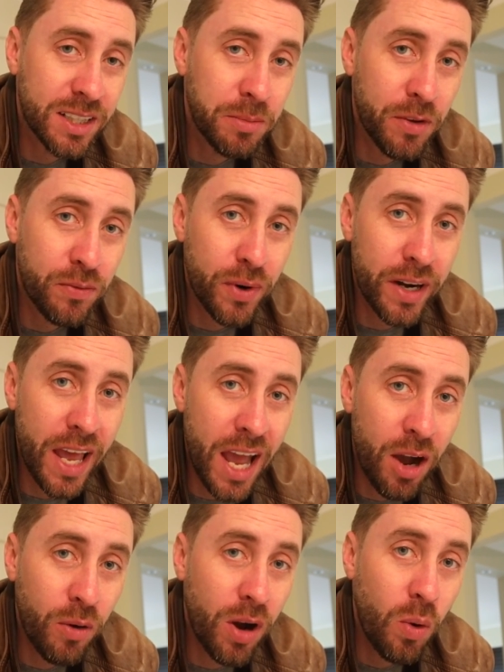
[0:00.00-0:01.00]
limit for an
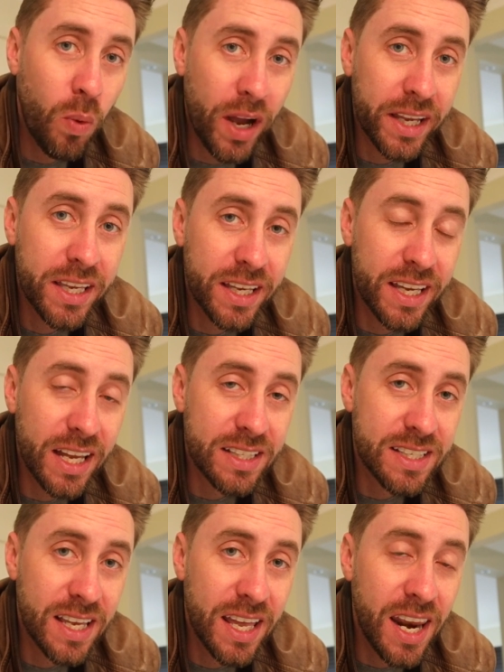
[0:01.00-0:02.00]
hour, one kid
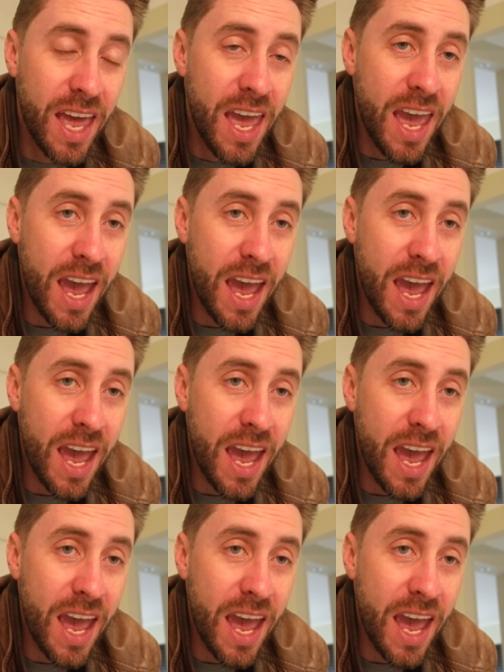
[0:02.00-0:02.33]
gets it,